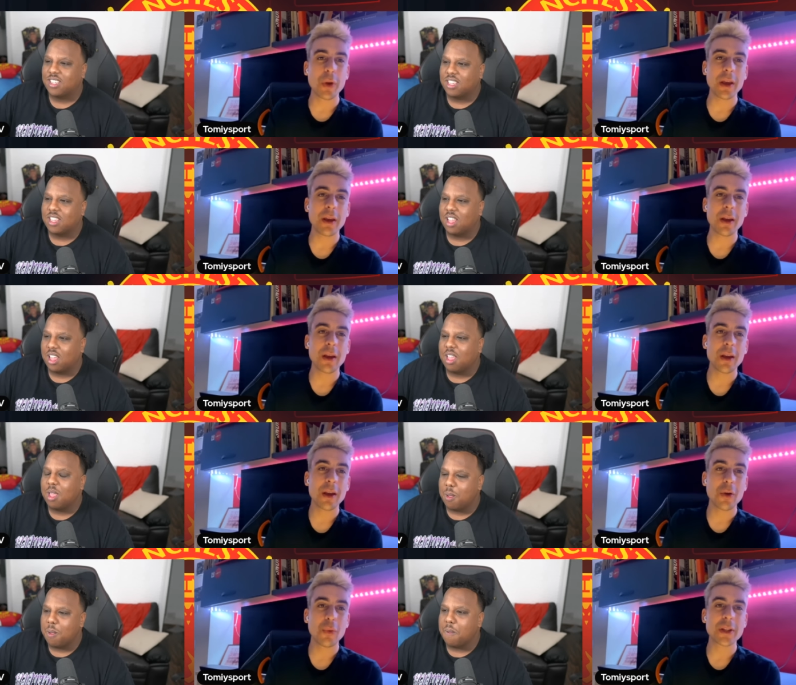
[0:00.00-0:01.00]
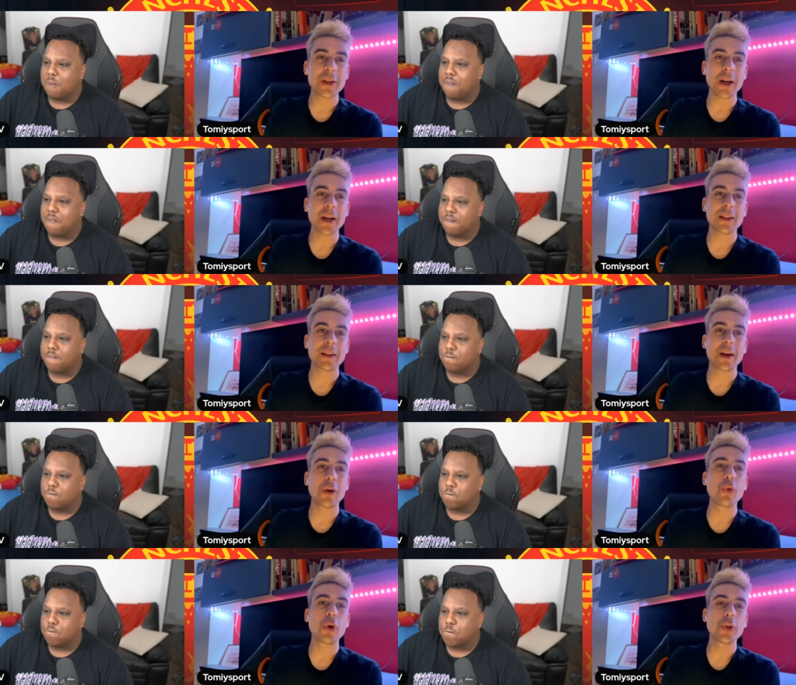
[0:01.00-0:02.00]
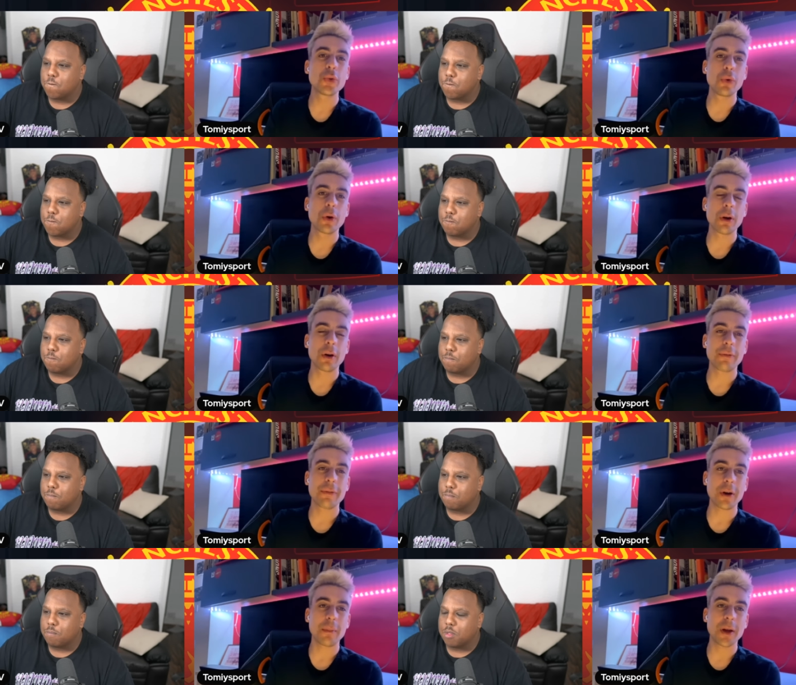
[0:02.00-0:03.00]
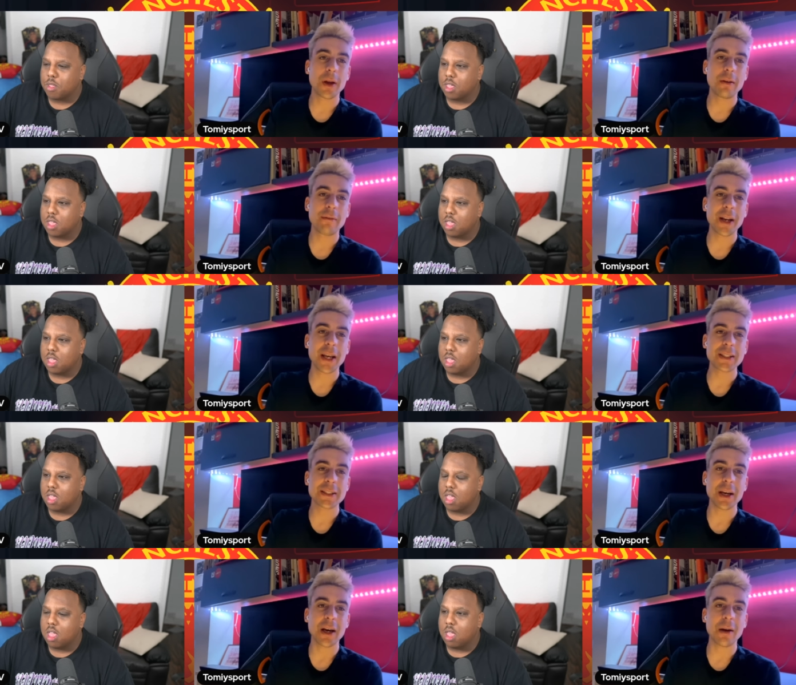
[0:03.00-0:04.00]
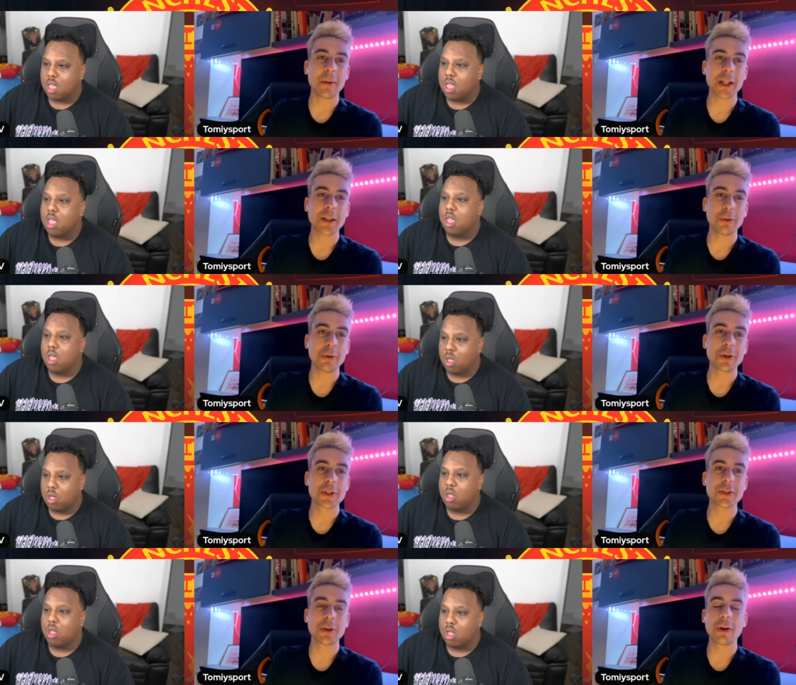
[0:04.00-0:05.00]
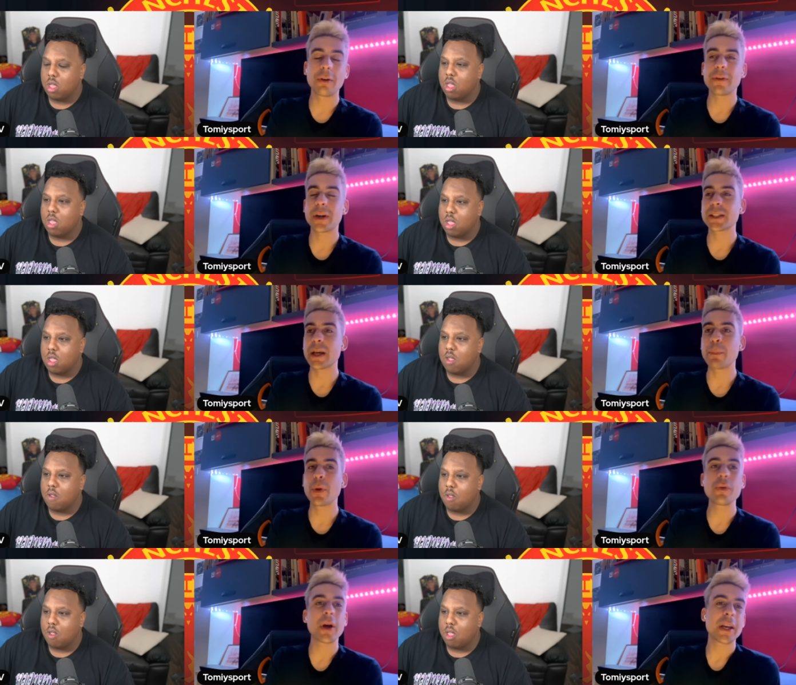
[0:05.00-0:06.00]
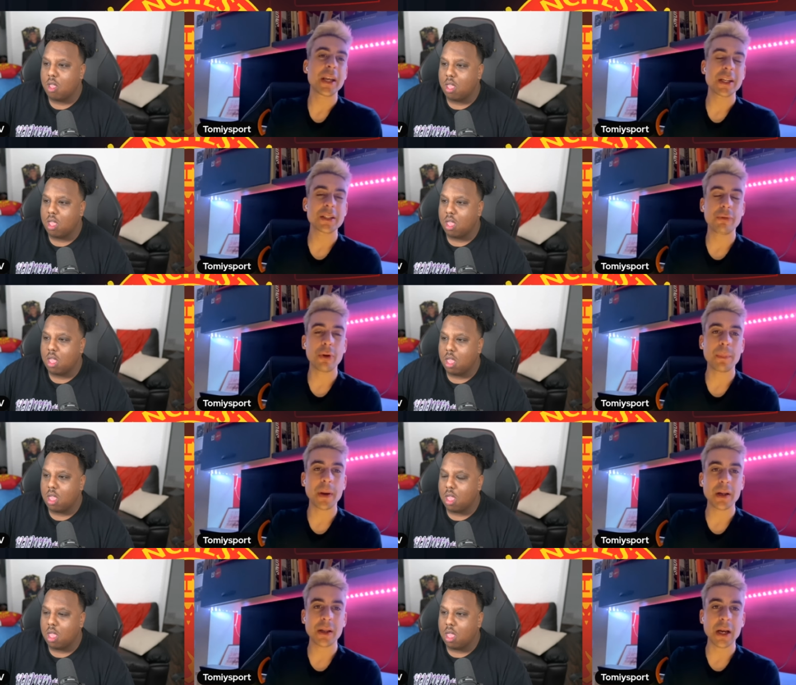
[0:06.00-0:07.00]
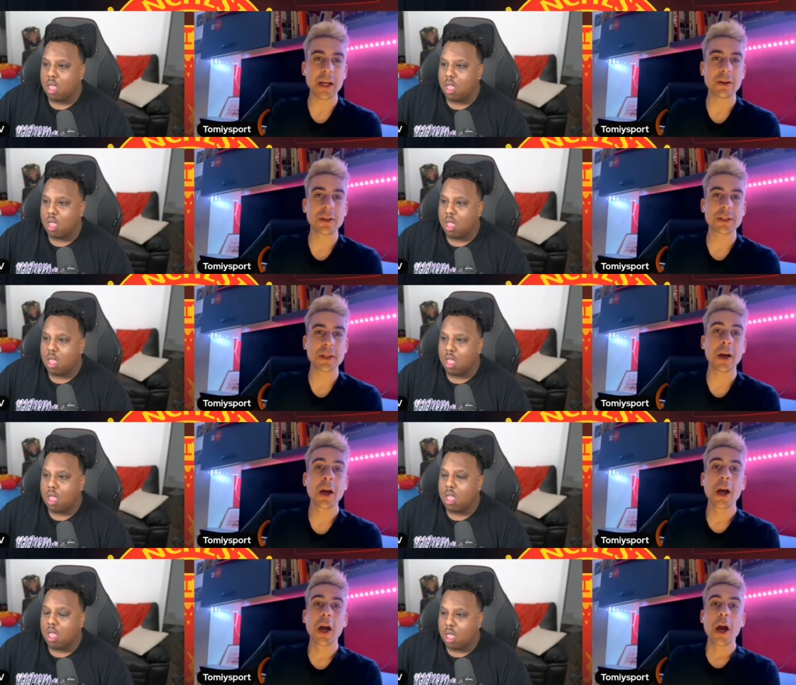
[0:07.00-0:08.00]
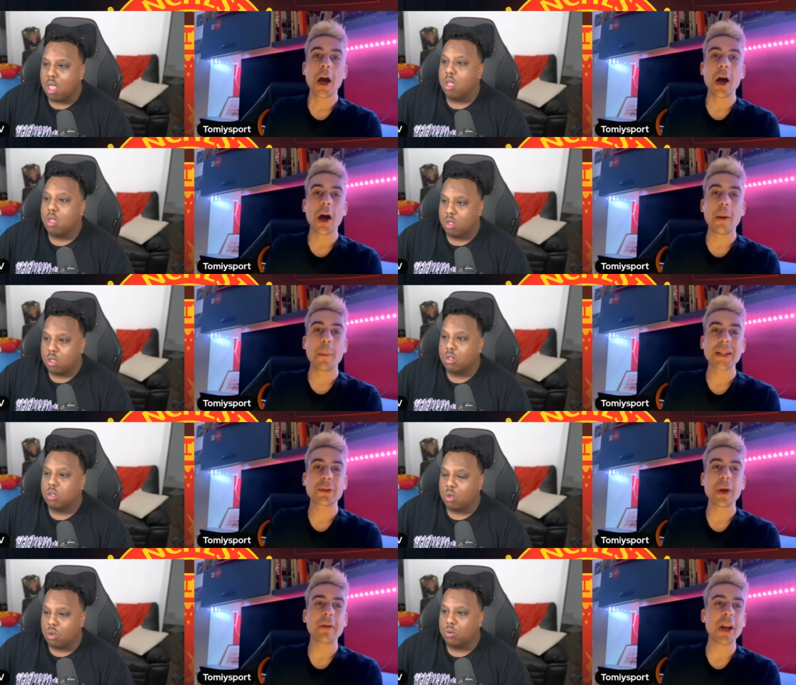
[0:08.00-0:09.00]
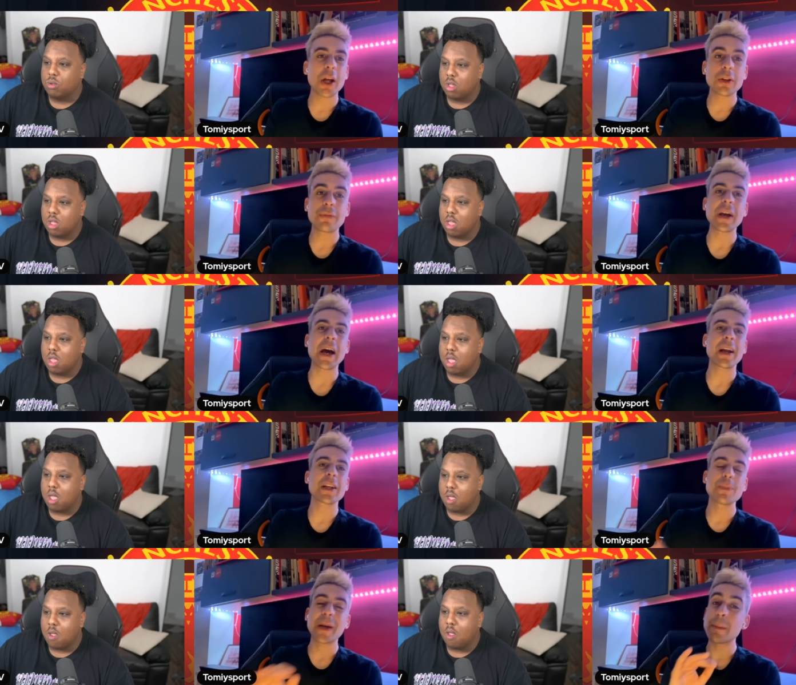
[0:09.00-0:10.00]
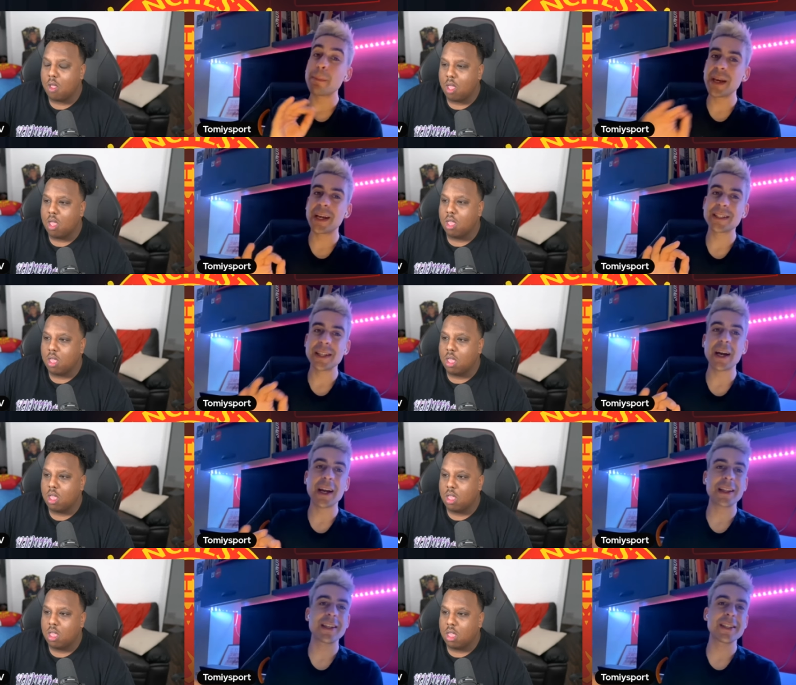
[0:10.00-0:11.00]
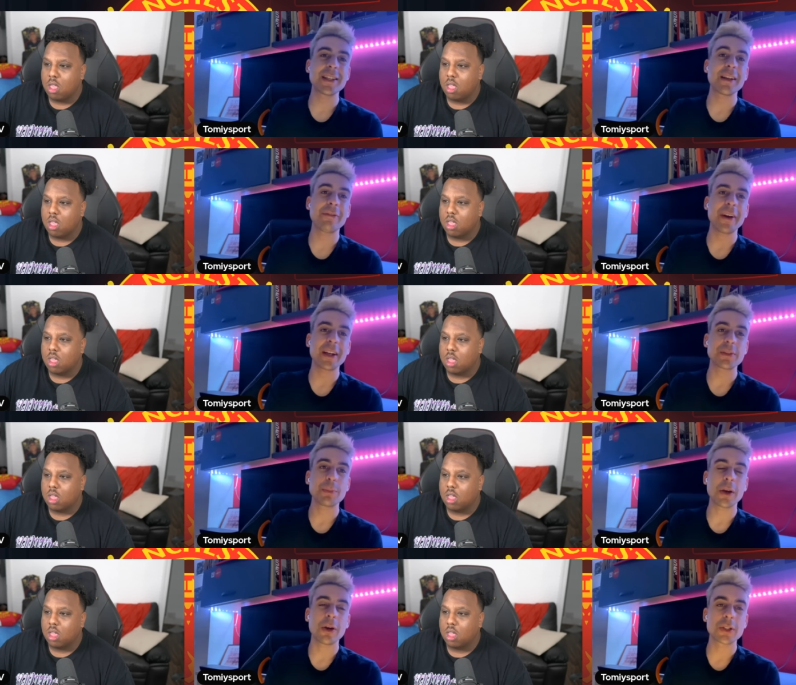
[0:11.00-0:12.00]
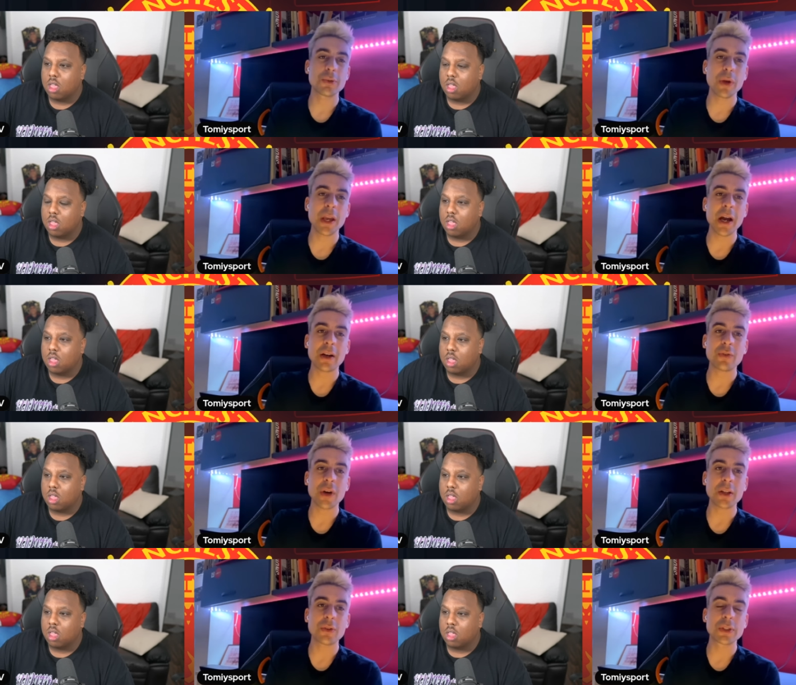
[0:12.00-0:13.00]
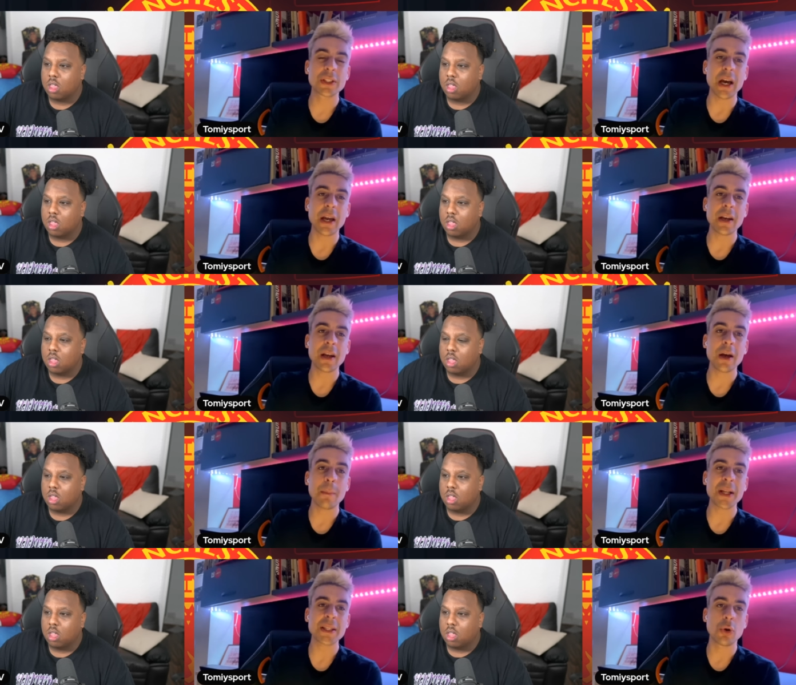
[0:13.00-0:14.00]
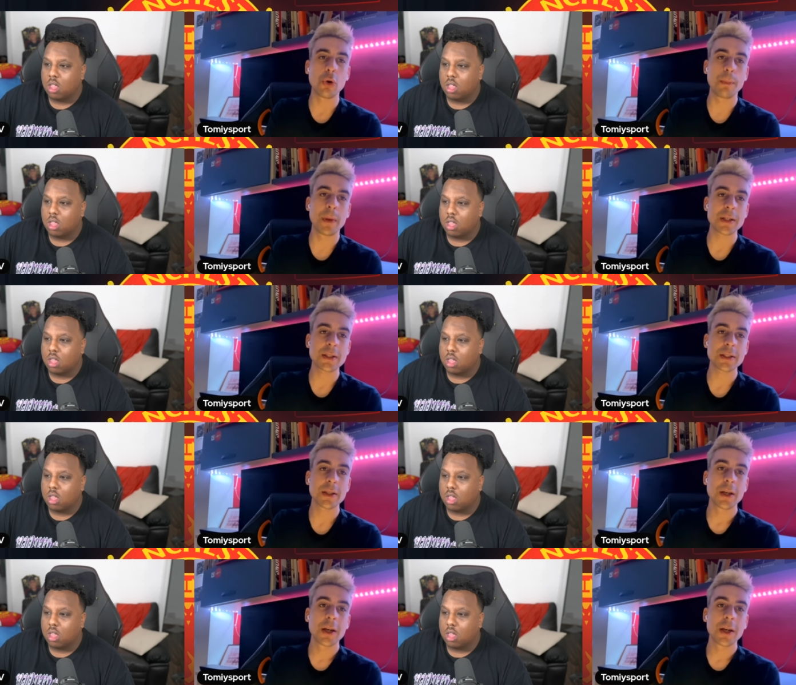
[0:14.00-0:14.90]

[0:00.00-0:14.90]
Speaker 1: We we target uh, Hugo Duro from uh, Valencia, but also, for example, Ioannidis for Panathinaikos. Uh, but oh. we have a lot of targets, but the biggest target is in defense because we are trying to sign uh, Mats Hummels.